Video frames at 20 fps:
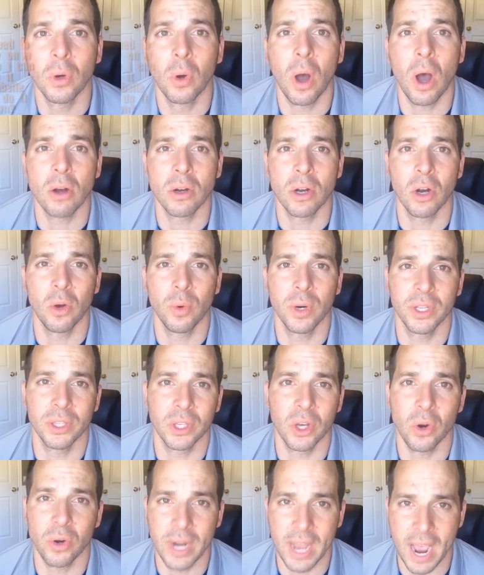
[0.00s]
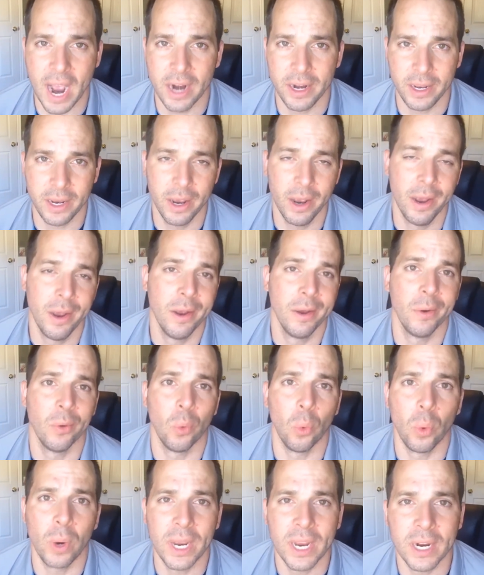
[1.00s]
I'll go with GoDaddy,
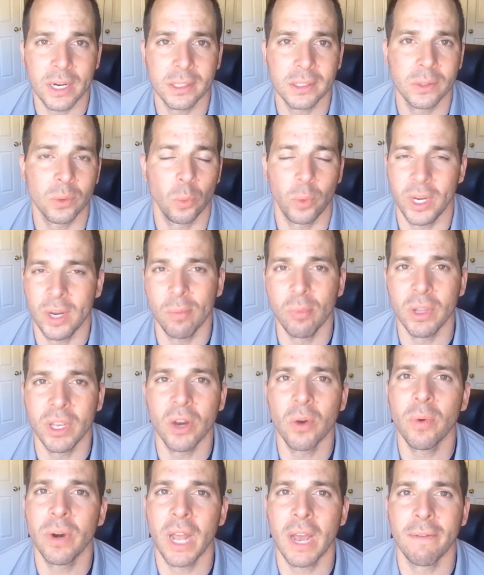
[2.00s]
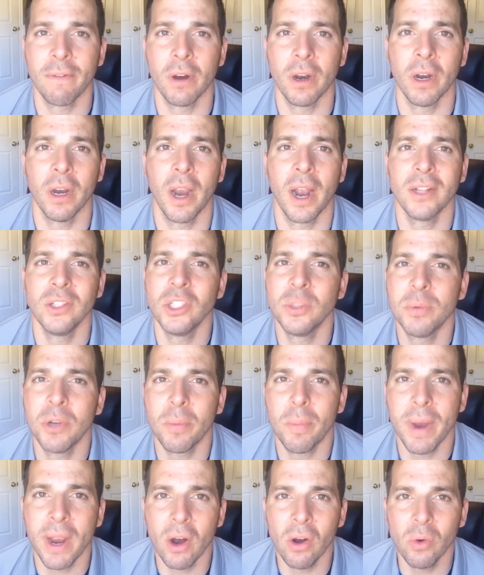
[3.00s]
Wix, Weebly, or whatever, and
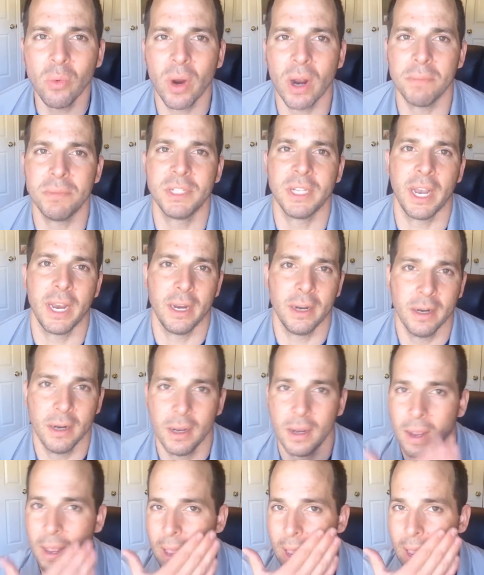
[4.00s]
just build my own website.